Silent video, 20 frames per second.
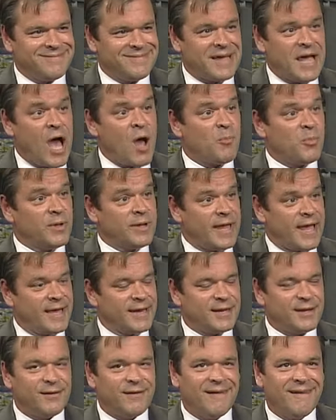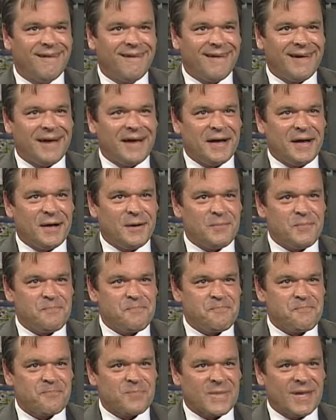complicated. Um,
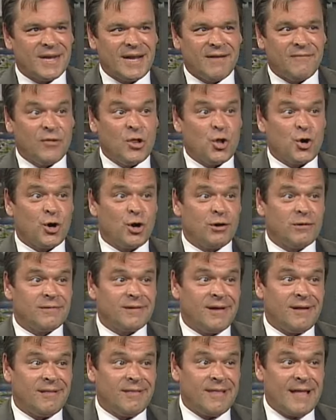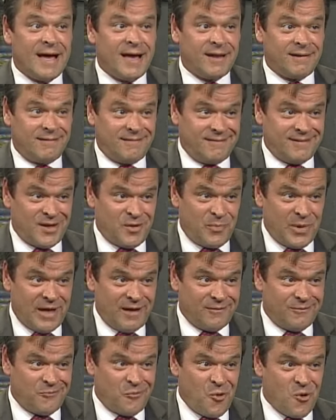and I've learned a lot
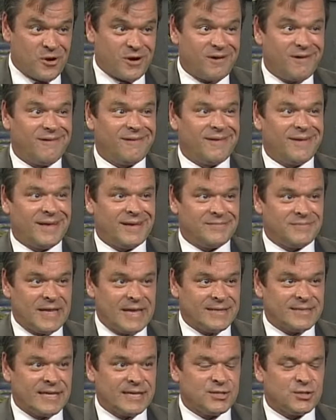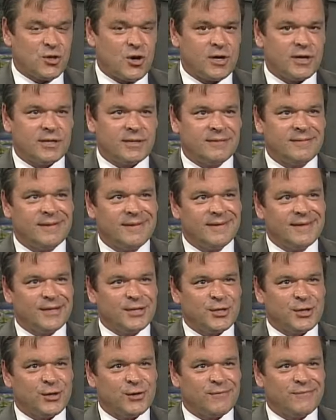about water as, as I started
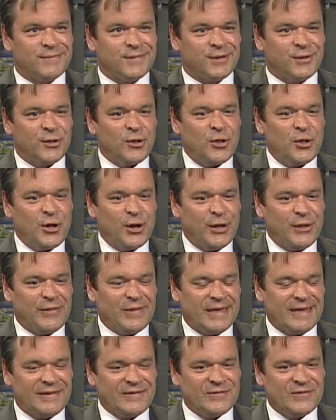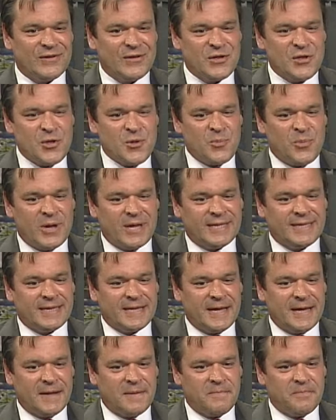to, to look at this. But
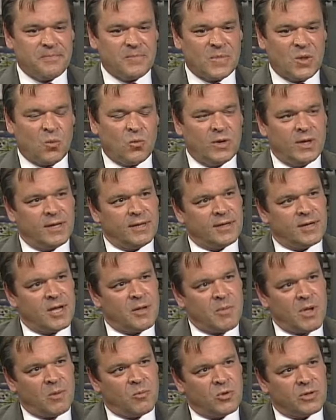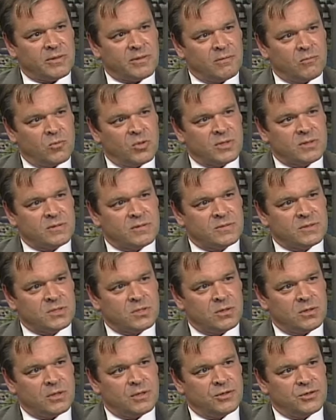um, we need to come up with, with
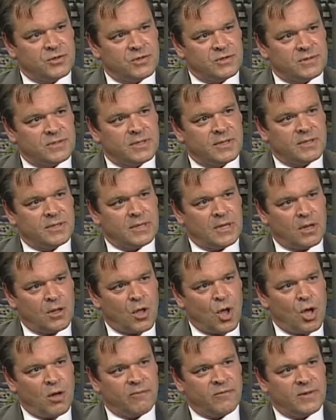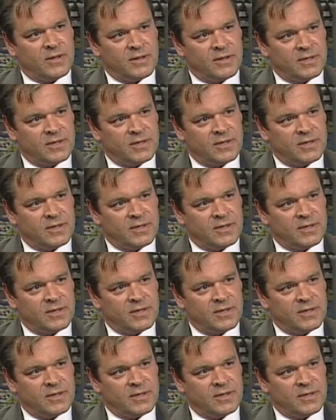solutions, and hopefully